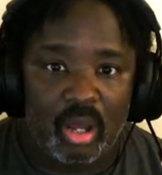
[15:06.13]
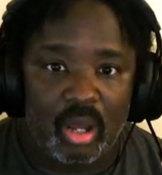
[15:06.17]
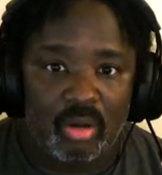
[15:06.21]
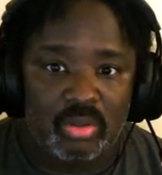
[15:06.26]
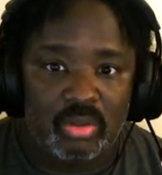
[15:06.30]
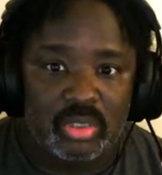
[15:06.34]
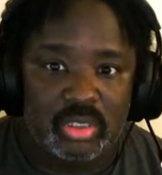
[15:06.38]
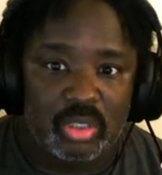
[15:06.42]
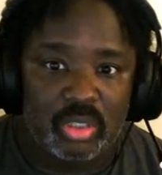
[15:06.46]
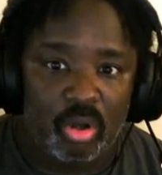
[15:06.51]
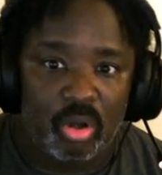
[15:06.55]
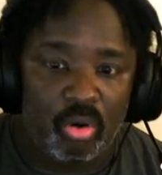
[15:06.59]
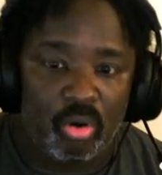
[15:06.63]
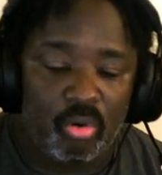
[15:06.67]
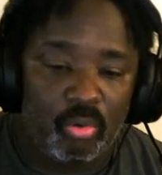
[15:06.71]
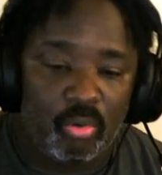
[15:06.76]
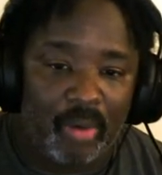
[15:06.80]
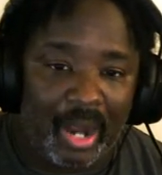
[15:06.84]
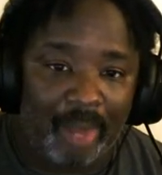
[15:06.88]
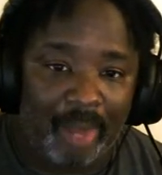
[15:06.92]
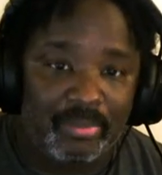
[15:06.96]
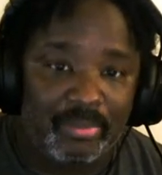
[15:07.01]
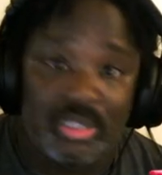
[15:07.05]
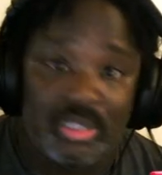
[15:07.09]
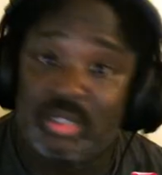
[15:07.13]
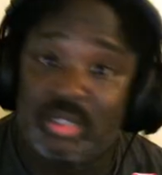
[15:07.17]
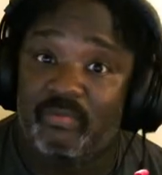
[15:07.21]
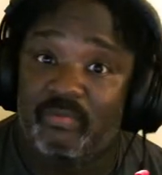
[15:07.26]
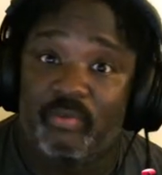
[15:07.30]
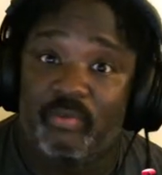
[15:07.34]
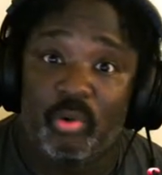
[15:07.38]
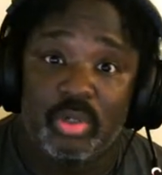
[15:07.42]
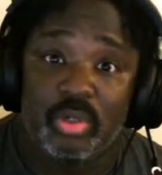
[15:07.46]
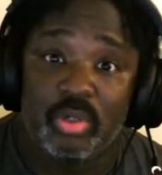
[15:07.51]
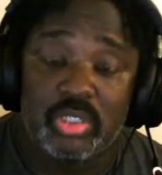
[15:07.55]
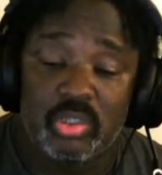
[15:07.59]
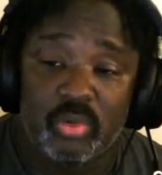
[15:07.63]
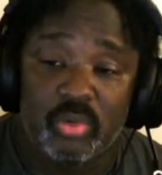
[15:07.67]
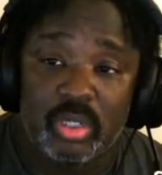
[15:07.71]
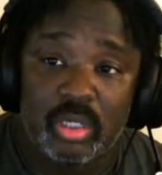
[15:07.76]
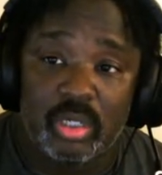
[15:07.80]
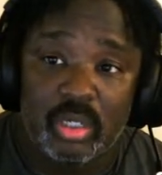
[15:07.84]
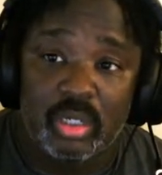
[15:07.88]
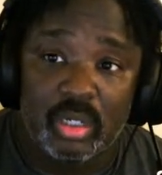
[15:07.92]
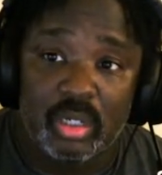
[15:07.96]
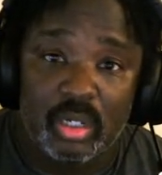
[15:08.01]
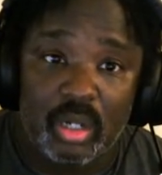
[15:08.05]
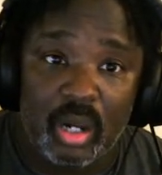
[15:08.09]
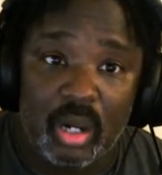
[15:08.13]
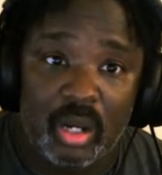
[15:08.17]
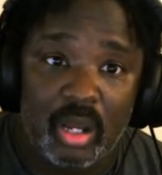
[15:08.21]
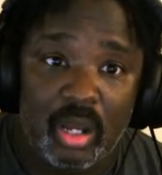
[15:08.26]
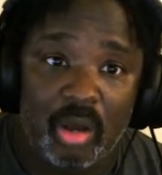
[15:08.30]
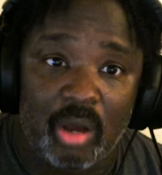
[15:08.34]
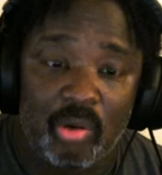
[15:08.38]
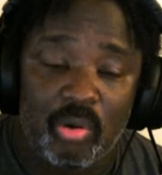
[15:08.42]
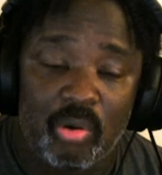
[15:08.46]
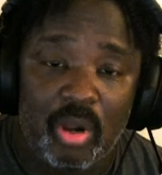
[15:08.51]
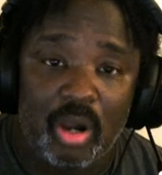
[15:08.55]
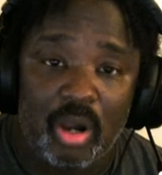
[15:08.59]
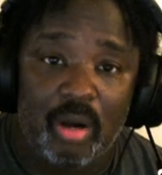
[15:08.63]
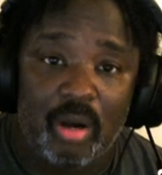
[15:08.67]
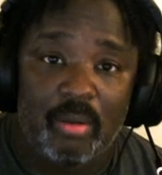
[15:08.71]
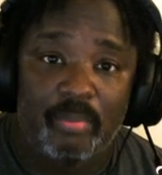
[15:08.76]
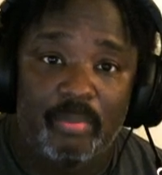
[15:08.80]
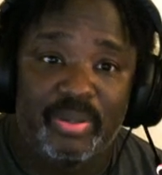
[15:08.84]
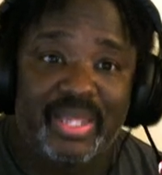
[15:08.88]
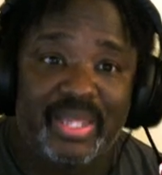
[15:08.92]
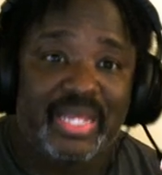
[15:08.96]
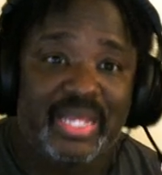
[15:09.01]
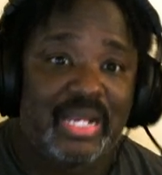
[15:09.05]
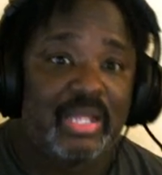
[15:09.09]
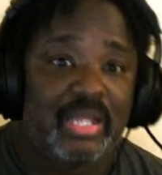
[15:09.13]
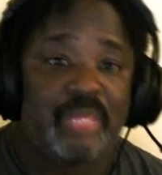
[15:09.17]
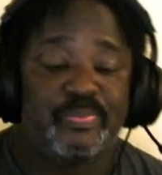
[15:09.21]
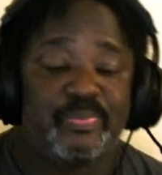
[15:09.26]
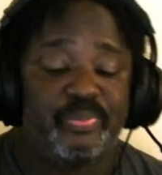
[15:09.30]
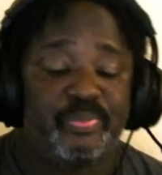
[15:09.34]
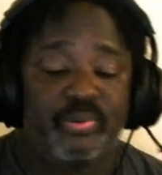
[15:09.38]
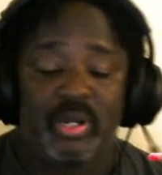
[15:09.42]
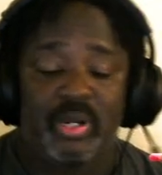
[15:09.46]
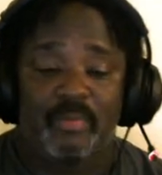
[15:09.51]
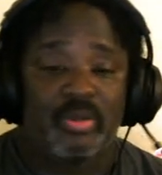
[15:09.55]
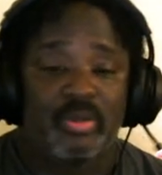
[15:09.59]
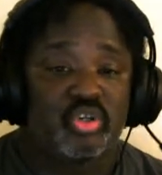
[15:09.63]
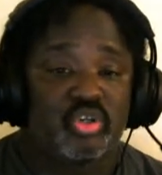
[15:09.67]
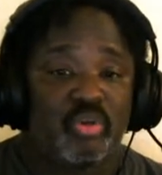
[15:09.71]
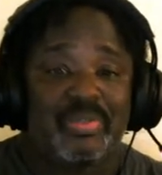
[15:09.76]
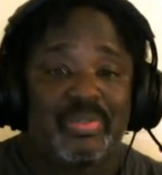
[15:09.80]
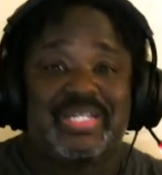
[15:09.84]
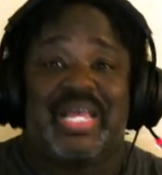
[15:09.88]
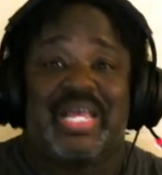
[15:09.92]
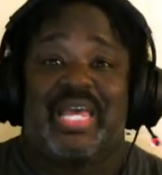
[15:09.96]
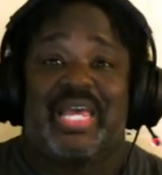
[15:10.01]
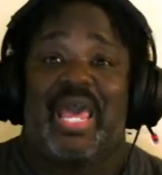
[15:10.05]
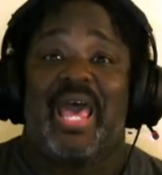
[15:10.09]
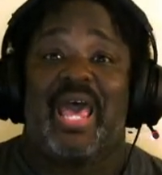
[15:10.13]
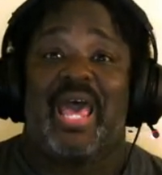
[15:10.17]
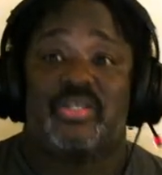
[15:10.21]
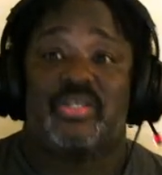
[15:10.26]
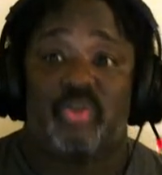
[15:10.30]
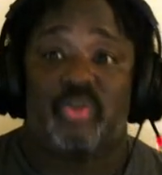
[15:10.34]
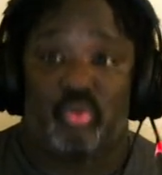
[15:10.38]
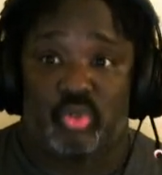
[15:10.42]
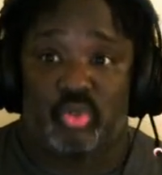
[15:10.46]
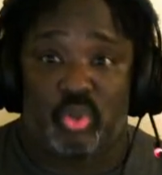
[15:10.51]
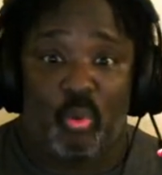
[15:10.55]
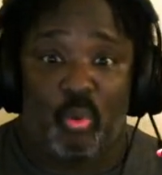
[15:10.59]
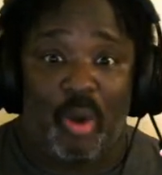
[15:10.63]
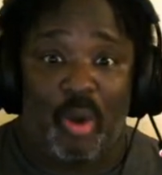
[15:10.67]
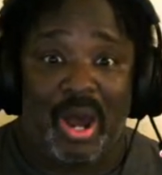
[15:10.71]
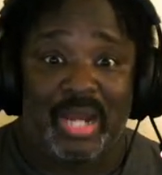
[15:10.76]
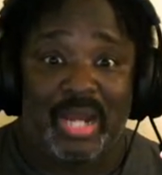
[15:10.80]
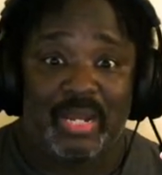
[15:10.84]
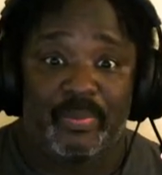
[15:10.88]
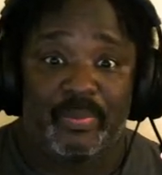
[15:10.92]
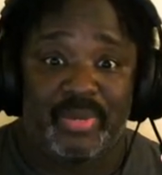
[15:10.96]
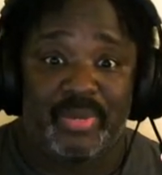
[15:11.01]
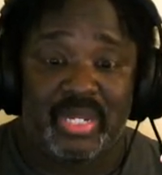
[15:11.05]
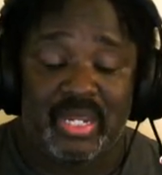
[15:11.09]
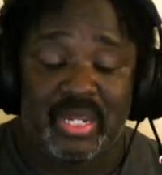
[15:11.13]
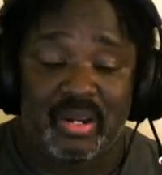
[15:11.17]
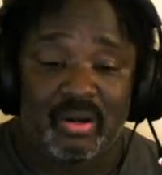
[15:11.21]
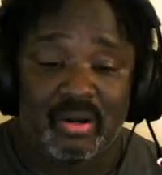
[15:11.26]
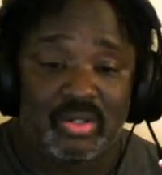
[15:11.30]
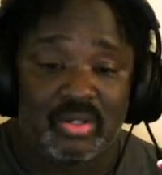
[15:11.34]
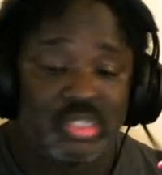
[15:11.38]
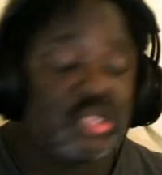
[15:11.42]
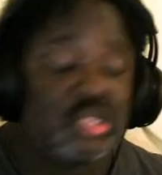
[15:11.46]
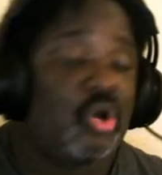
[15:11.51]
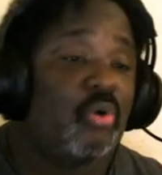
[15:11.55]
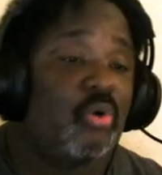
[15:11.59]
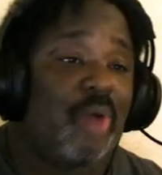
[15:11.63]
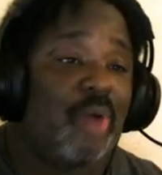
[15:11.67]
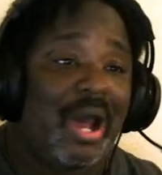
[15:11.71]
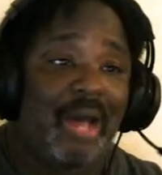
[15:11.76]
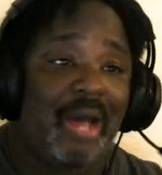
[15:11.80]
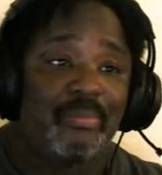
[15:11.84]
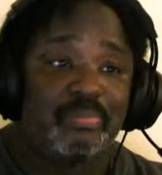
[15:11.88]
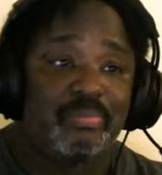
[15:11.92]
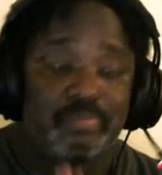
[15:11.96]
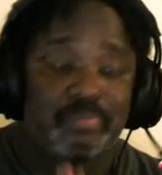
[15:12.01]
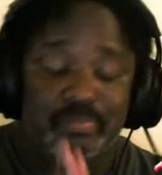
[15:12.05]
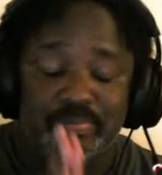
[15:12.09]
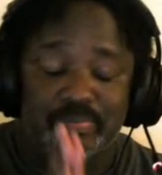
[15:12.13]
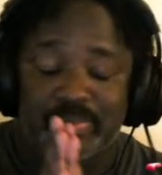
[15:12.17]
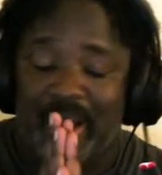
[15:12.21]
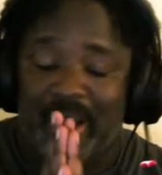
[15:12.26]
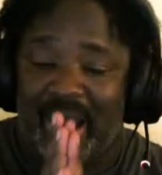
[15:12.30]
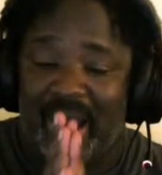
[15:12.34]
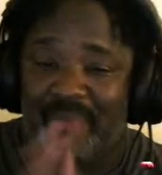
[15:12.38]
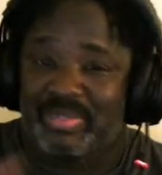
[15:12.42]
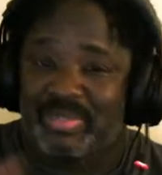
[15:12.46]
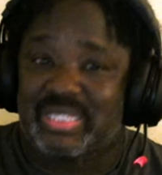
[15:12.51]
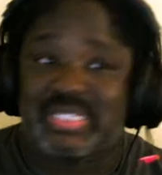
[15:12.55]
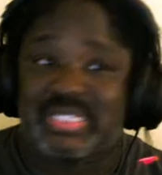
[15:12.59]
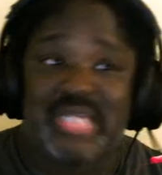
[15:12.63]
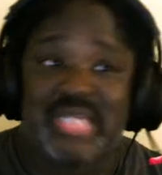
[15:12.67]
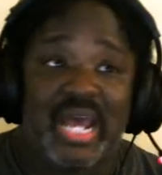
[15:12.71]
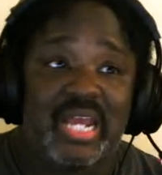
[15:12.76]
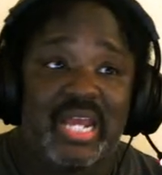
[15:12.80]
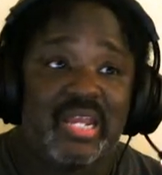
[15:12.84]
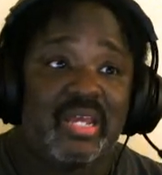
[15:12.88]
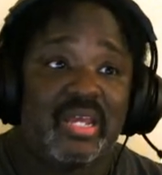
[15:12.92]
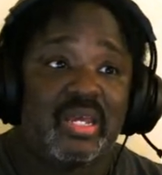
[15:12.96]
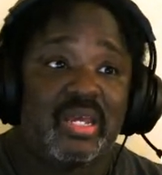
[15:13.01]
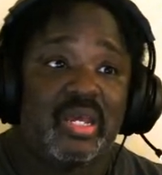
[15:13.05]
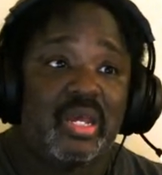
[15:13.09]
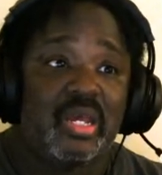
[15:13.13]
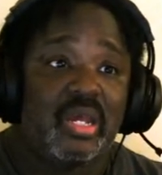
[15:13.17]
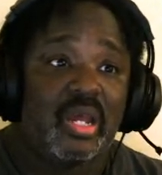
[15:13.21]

So I'm looking forward to it. Like it pretty much almost like Exo Squad up in here. So I'm excited.